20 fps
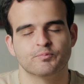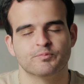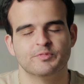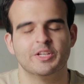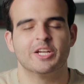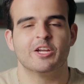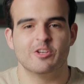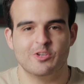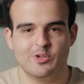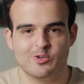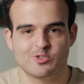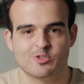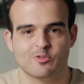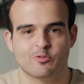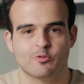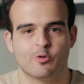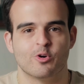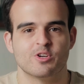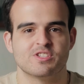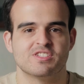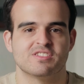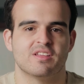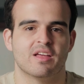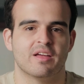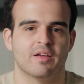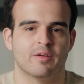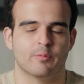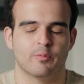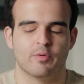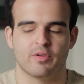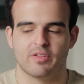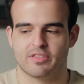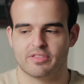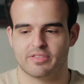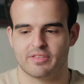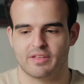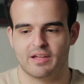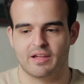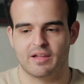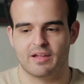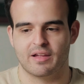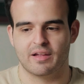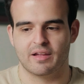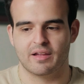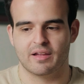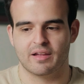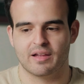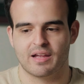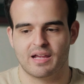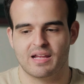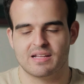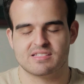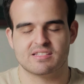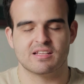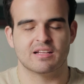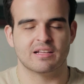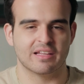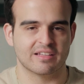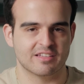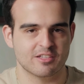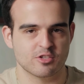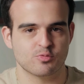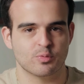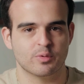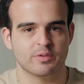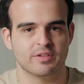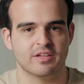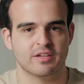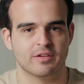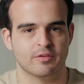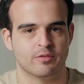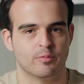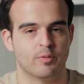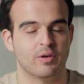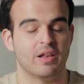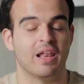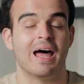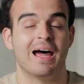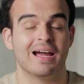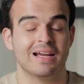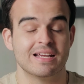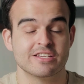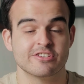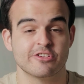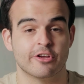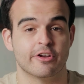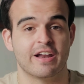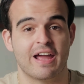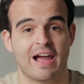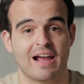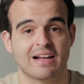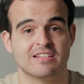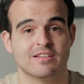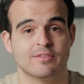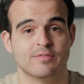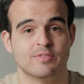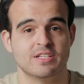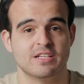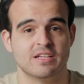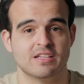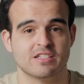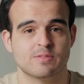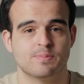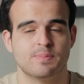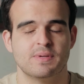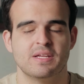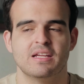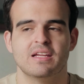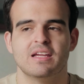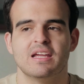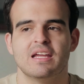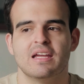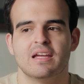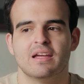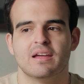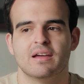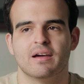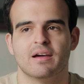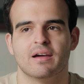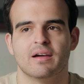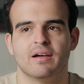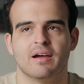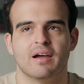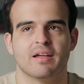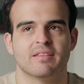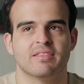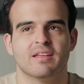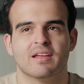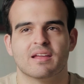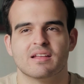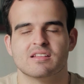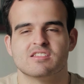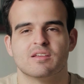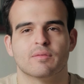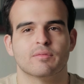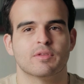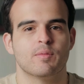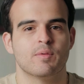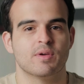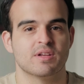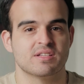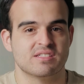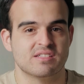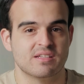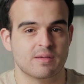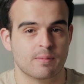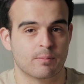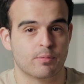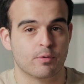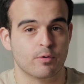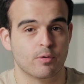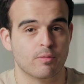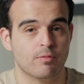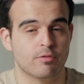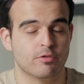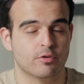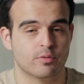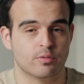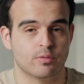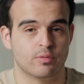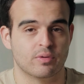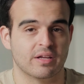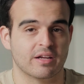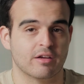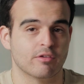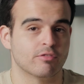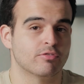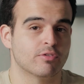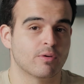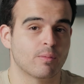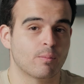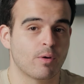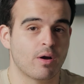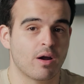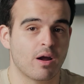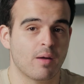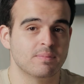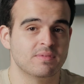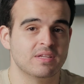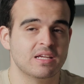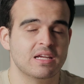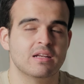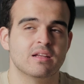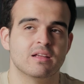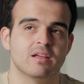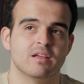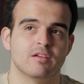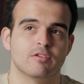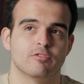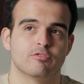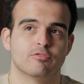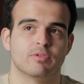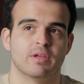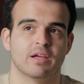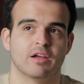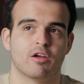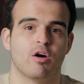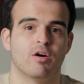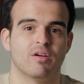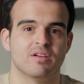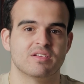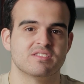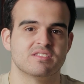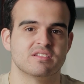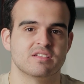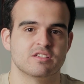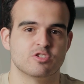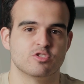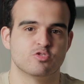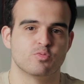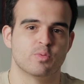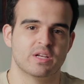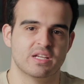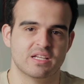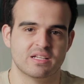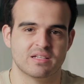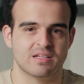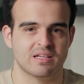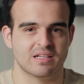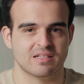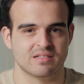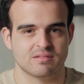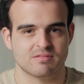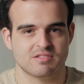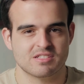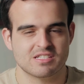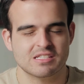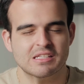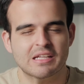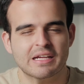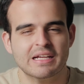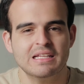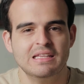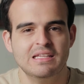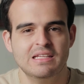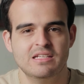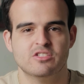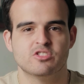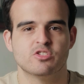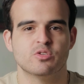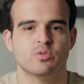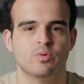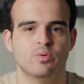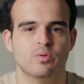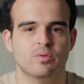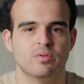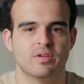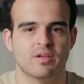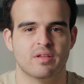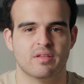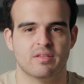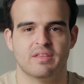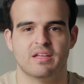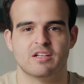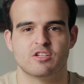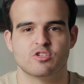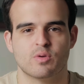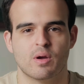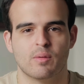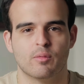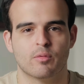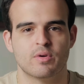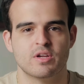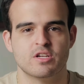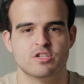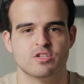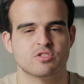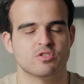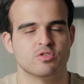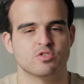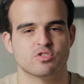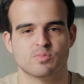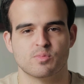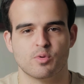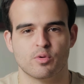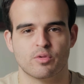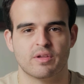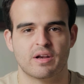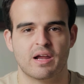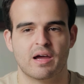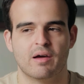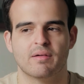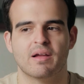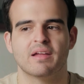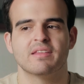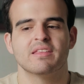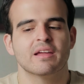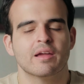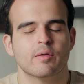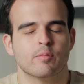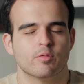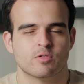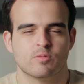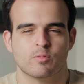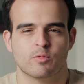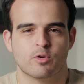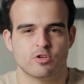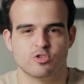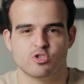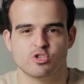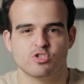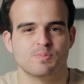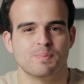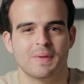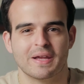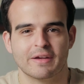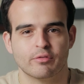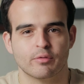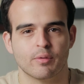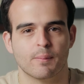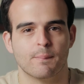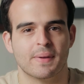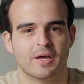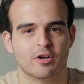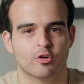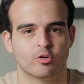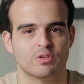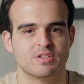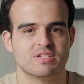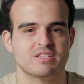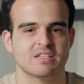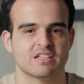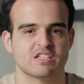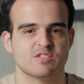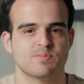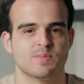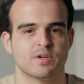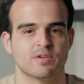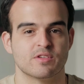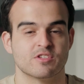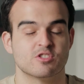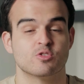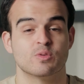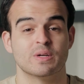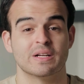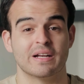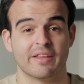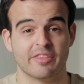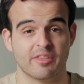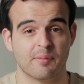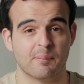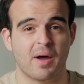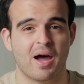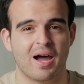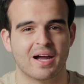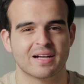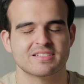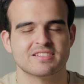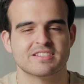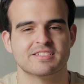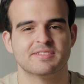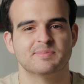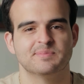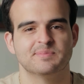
The good news, of course, is that with a headset like this one that relies on active DSP, I think it's something we could see improve through like a firmware update. If like Audeze just went in and slightly tuned that treble region to smooth it out, I think it could just make for a better listening experience straight out the box.